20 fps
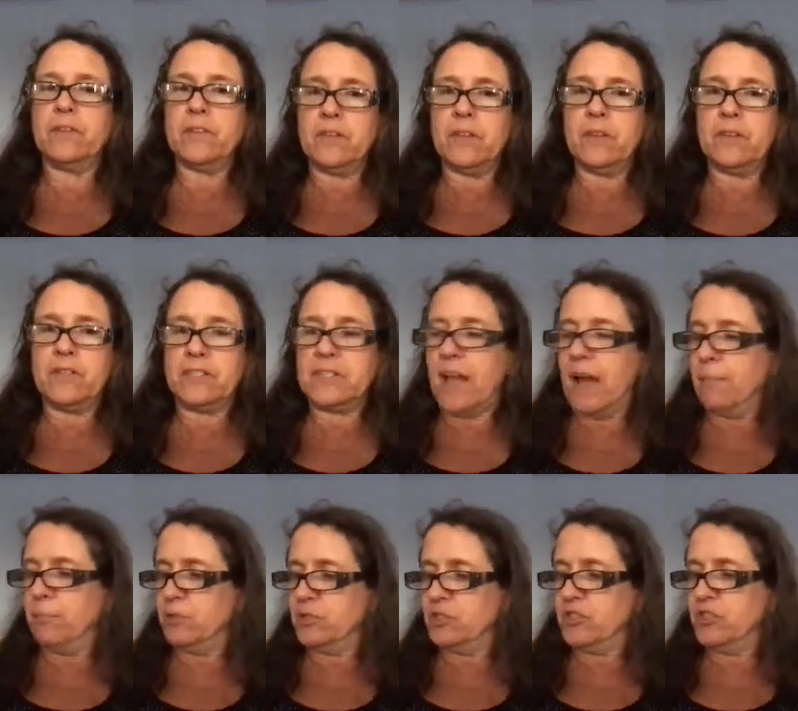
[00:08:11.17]

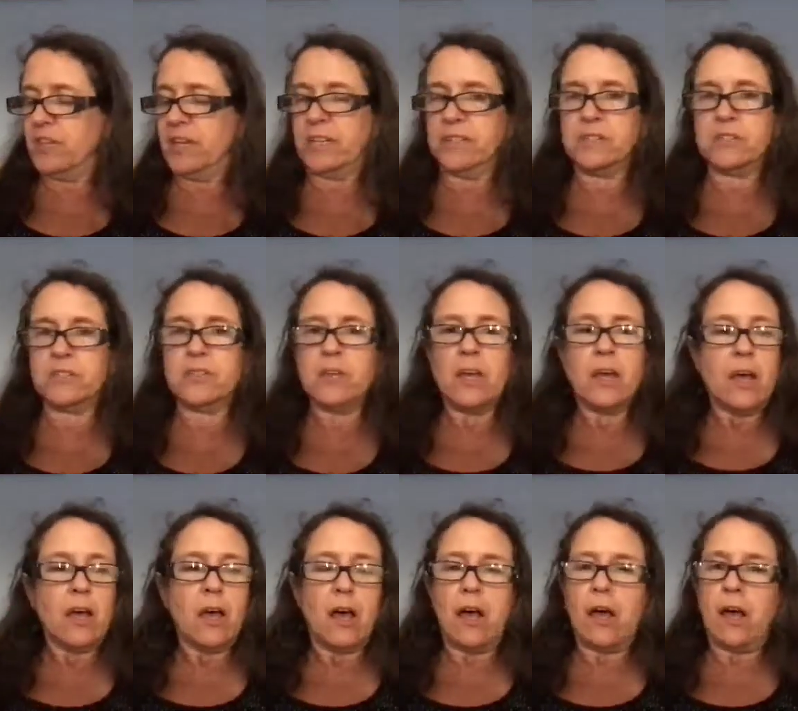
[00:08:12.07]
established this,
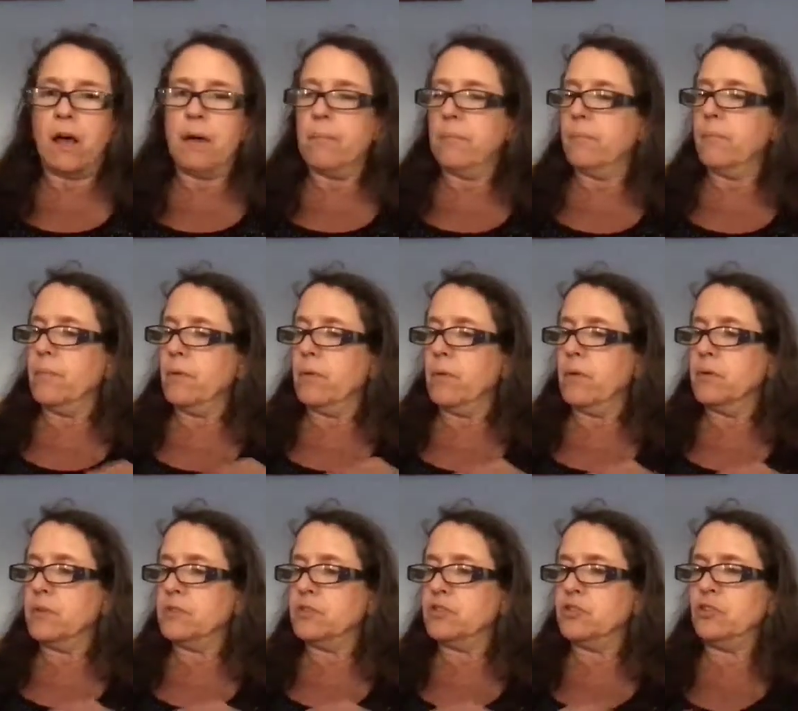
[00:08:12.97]

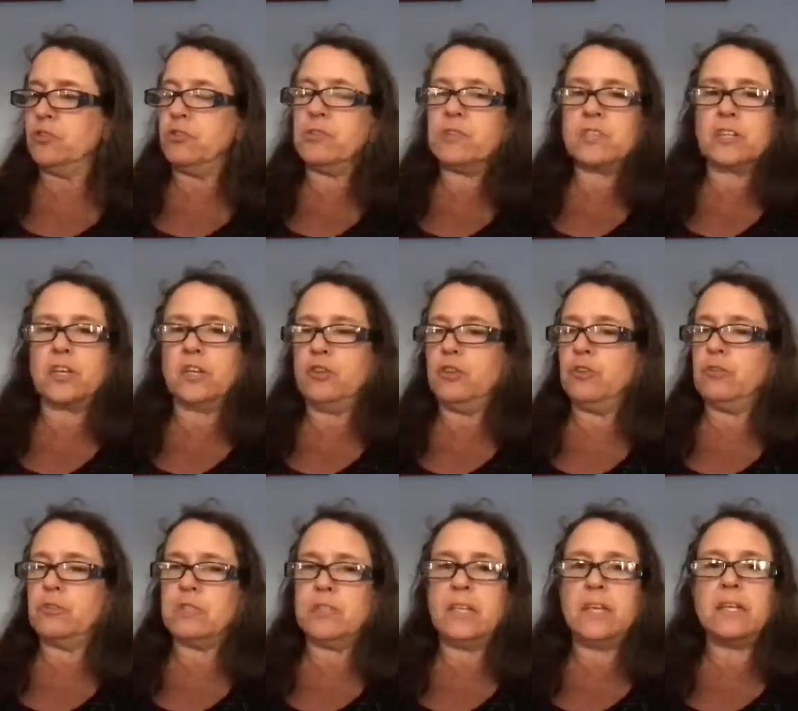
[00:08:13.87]
students can
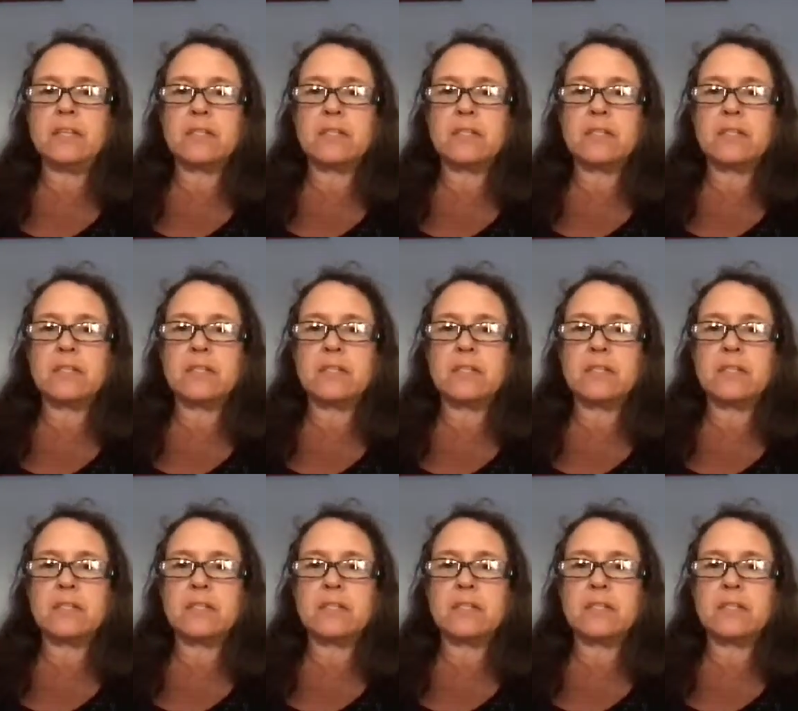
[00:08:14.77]
use these